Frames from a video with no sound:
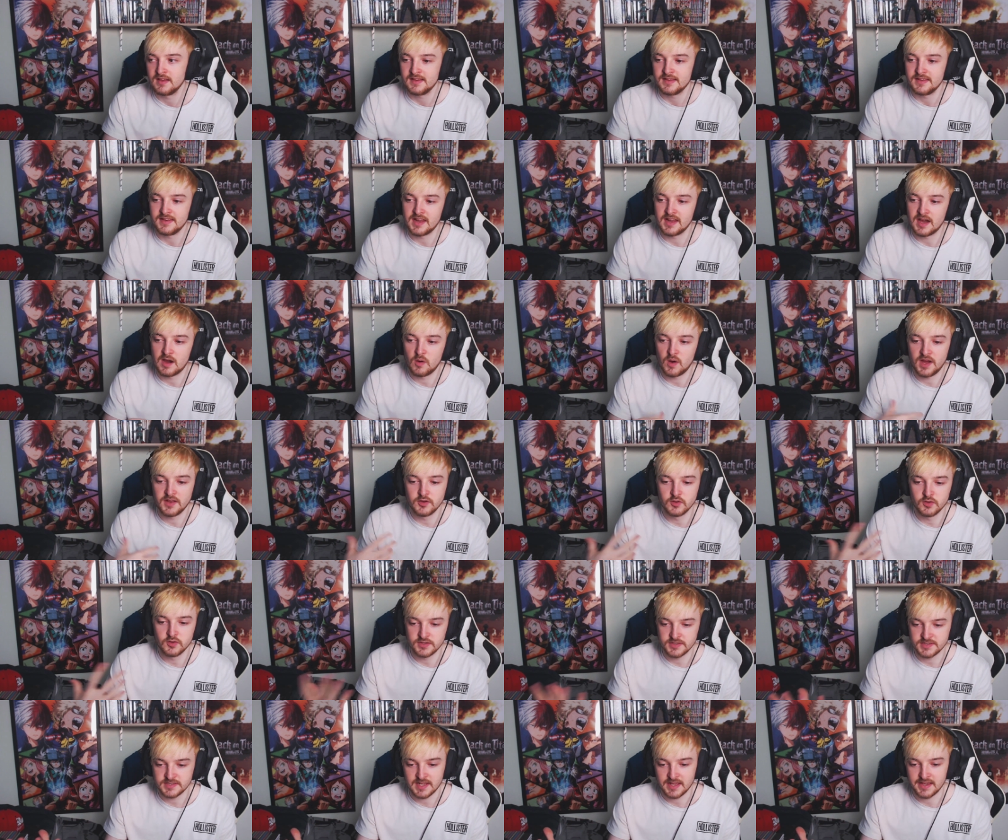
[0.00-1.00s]
Now, I know
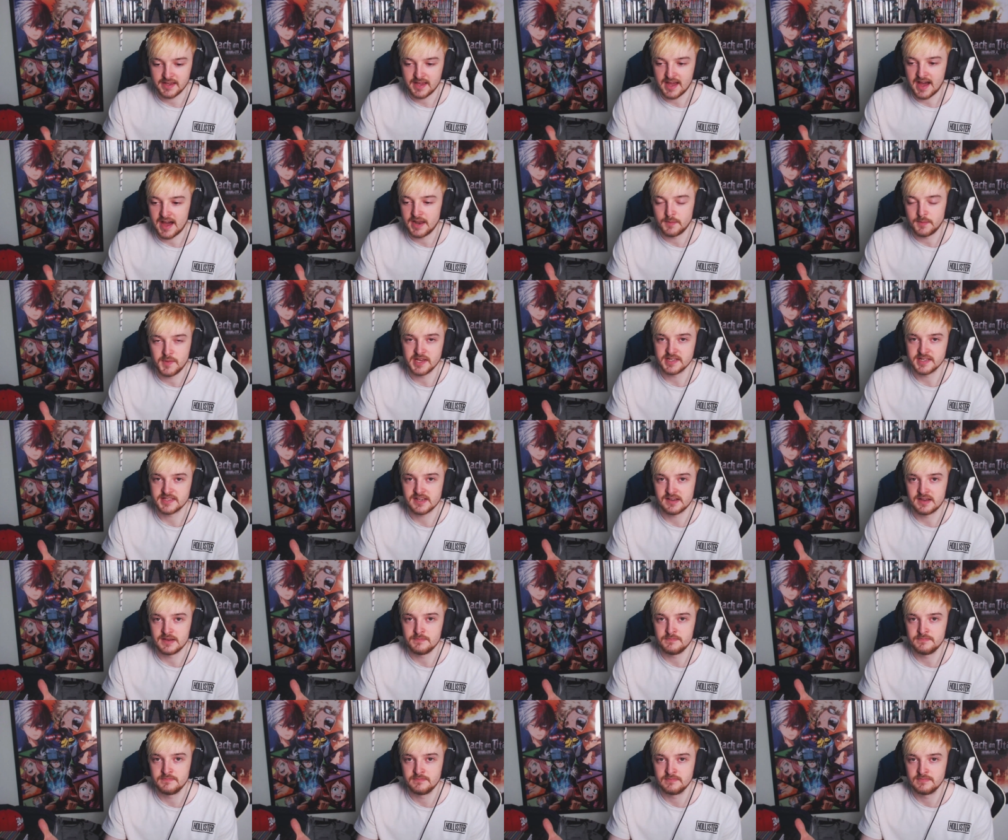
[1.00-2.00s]
there's, like, anime
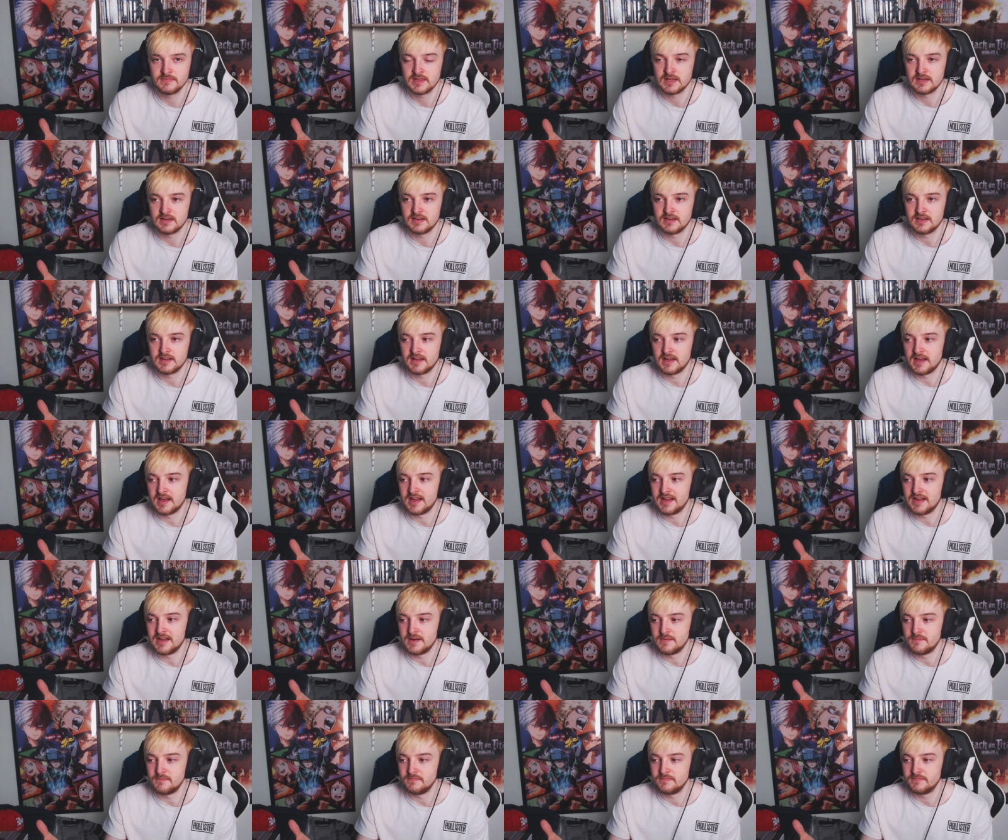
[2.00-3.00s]
time,
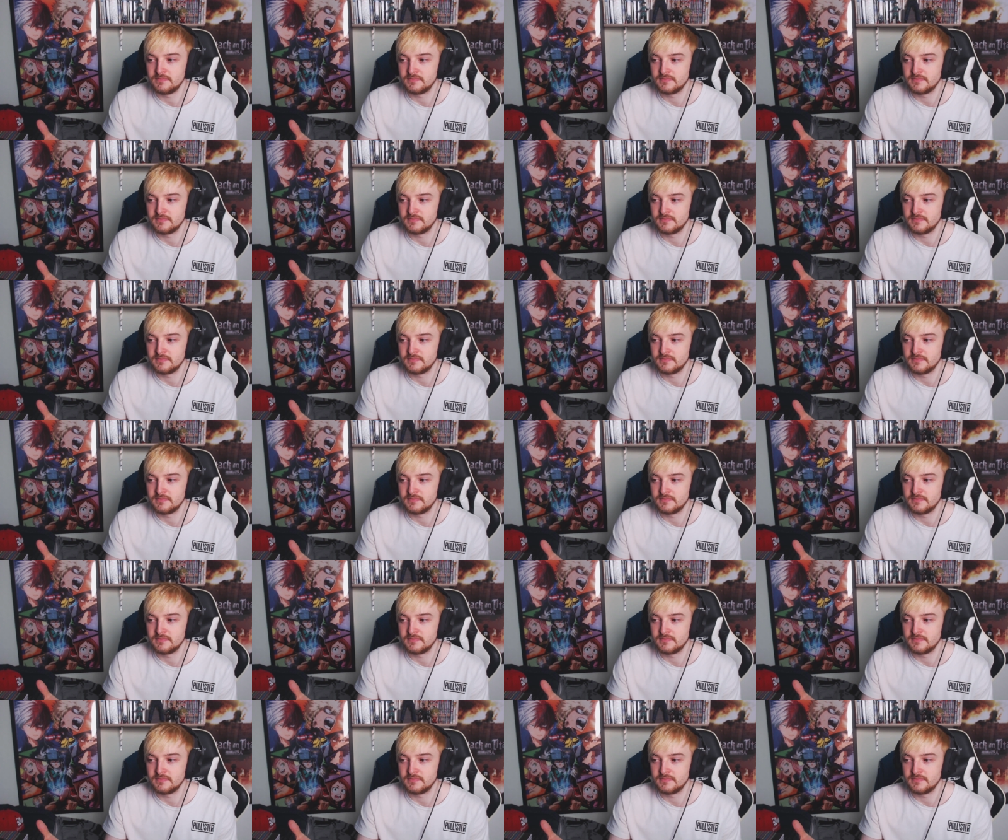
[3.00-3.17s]
um,